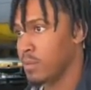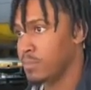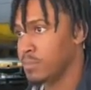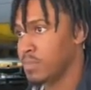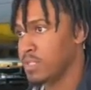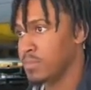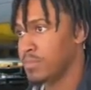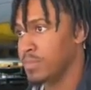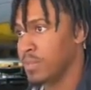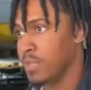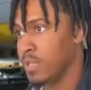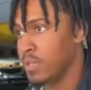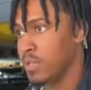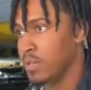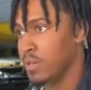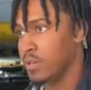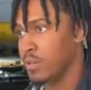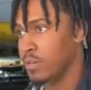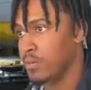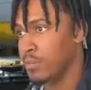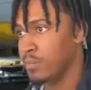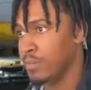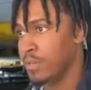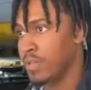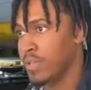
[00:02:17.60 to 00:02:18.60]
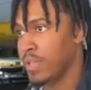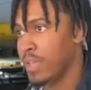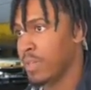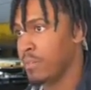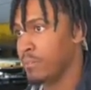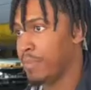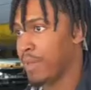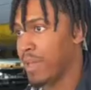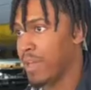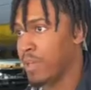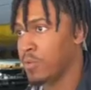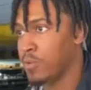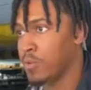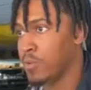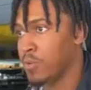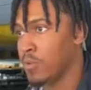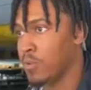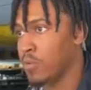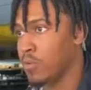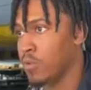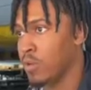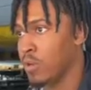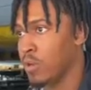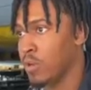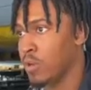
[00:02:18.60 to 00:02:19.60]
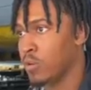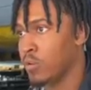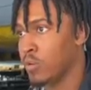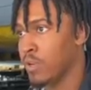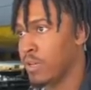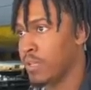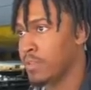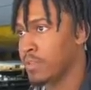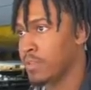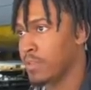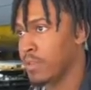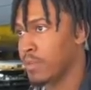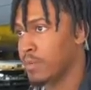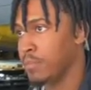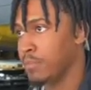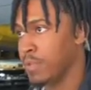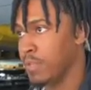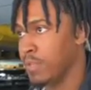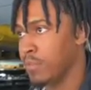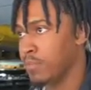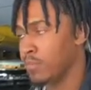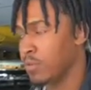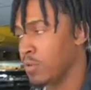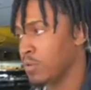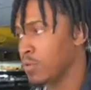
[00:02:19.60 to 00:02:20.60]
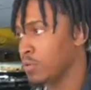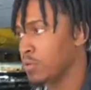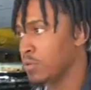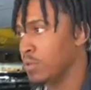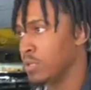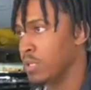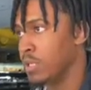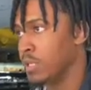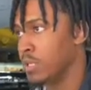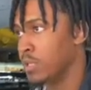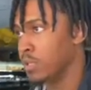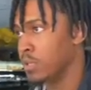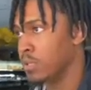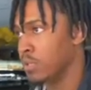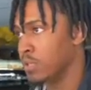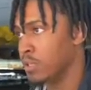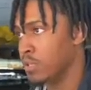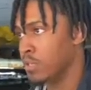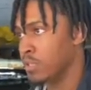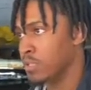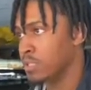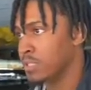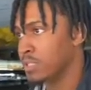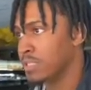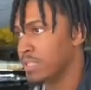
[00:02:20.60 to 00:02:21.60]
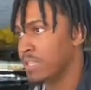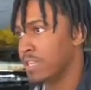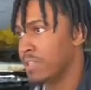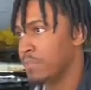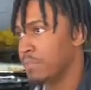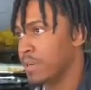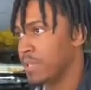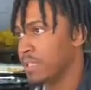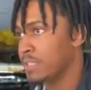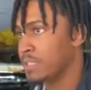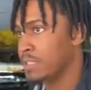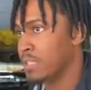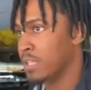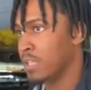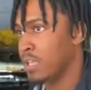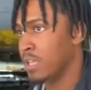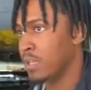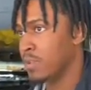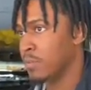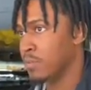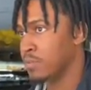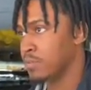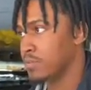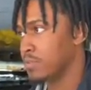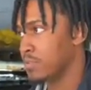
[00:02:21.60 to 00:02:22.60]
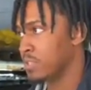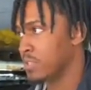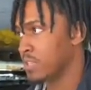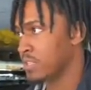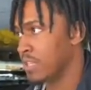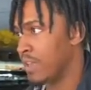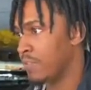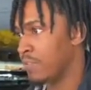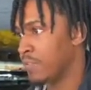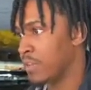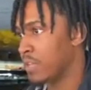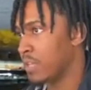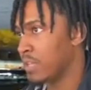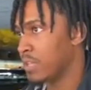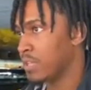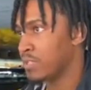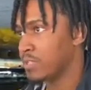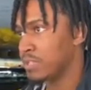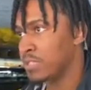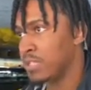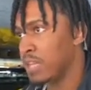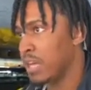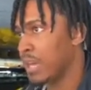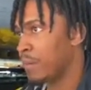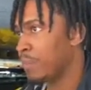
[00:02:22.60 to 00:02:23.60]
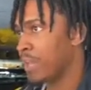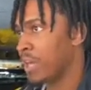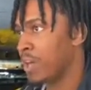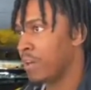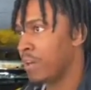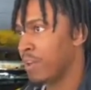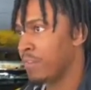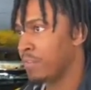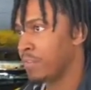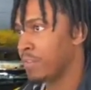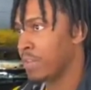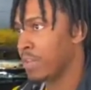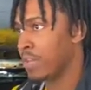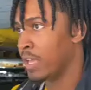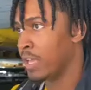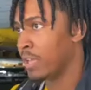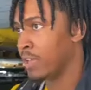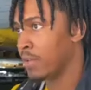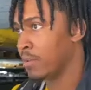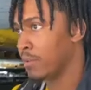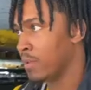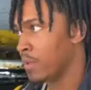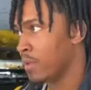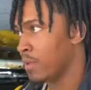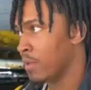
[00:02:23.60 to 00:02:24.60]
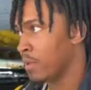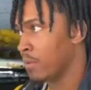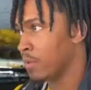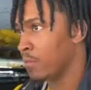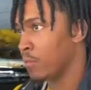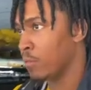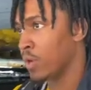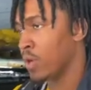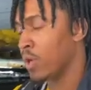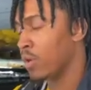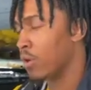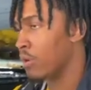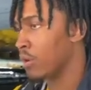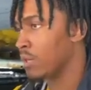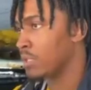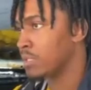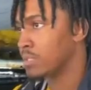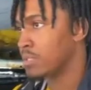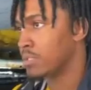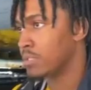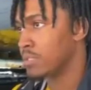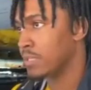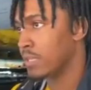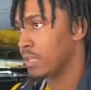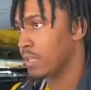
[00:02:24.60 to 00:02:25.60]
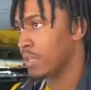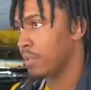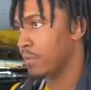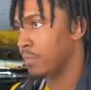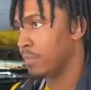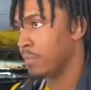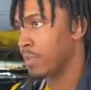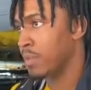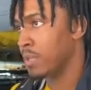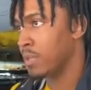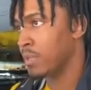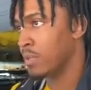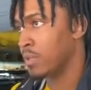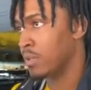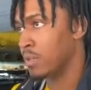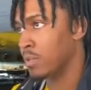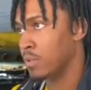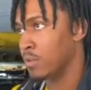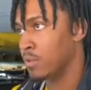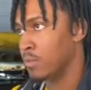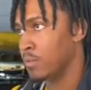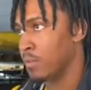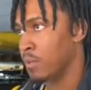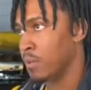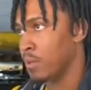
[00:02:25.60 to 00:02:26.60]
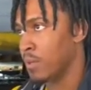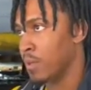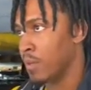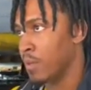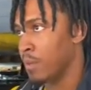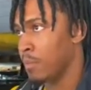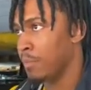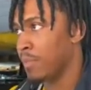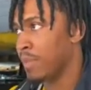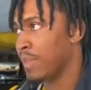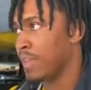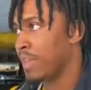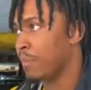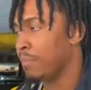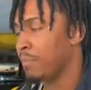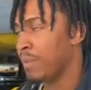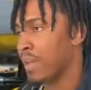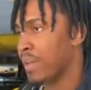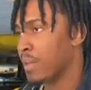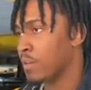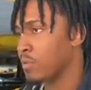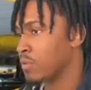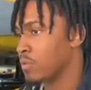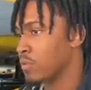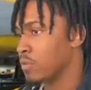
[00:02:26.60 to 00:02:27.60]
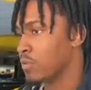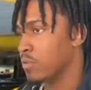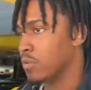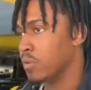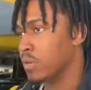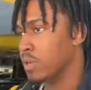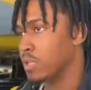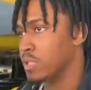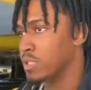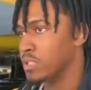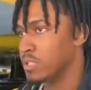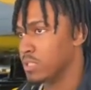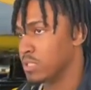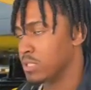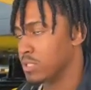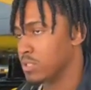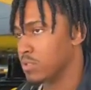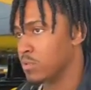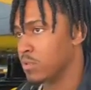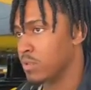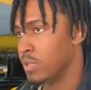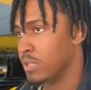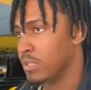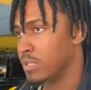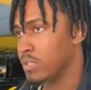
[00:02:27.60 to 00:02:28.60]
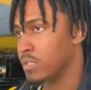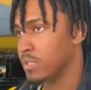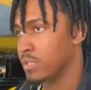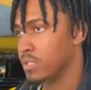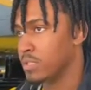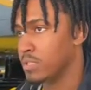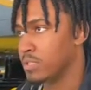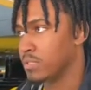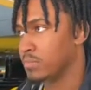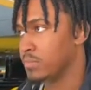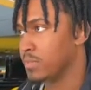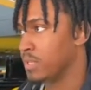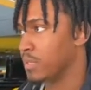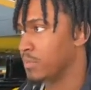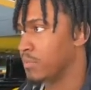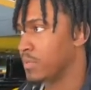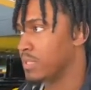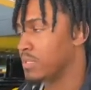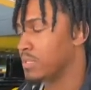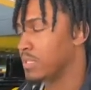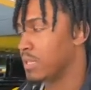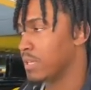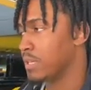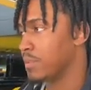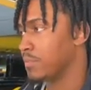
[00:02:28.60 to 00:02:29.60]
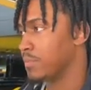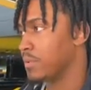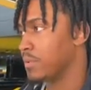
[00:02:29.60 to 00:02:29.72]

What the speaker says: Just being a big impact on the court, going out there, being a vocal leader, just leading my team, just coming out every day, working hard as a team, being a big impact on the court, and just going out there and just being the best I can